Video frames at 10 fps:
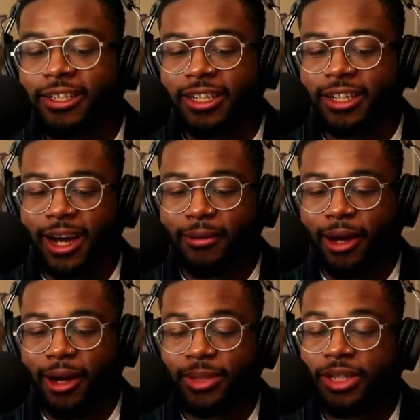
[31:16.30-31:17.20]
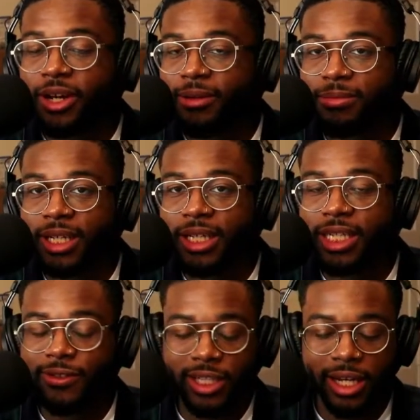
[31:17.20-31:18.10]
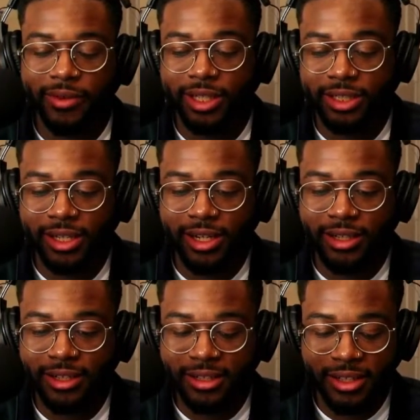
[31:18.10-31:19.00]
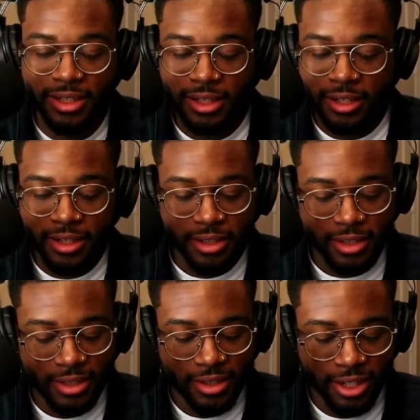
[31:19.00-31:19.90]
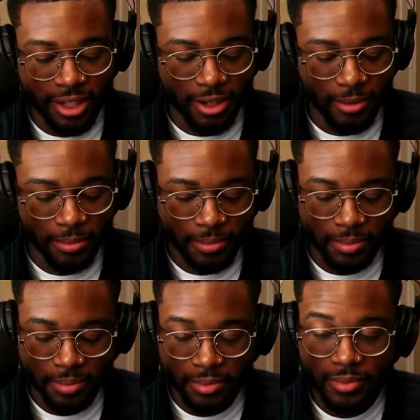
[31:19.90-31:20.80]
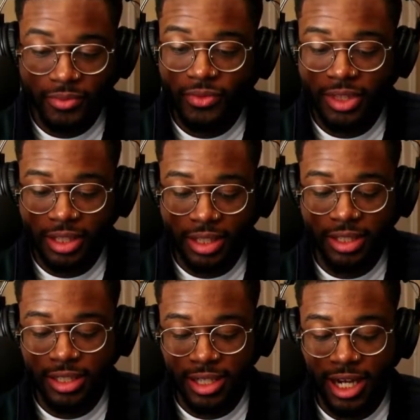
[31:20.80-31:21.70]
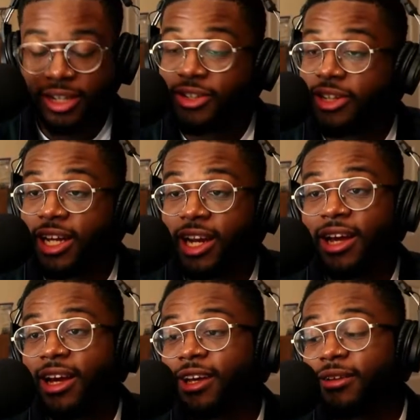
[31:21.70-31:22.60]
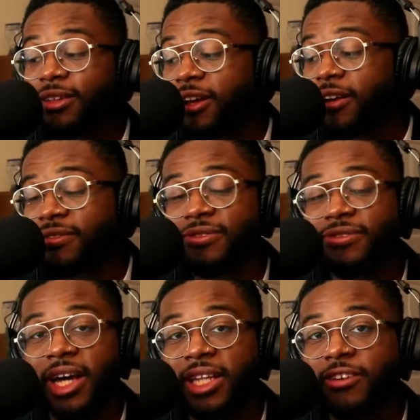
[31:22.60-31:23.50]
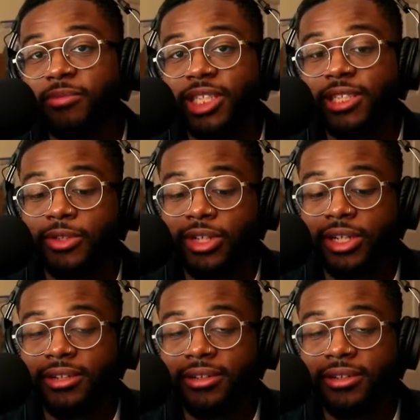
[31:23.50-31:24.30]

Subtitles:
I said, I'm here. I'm playing devil's advocate today because you know this is not a good. And I love me some good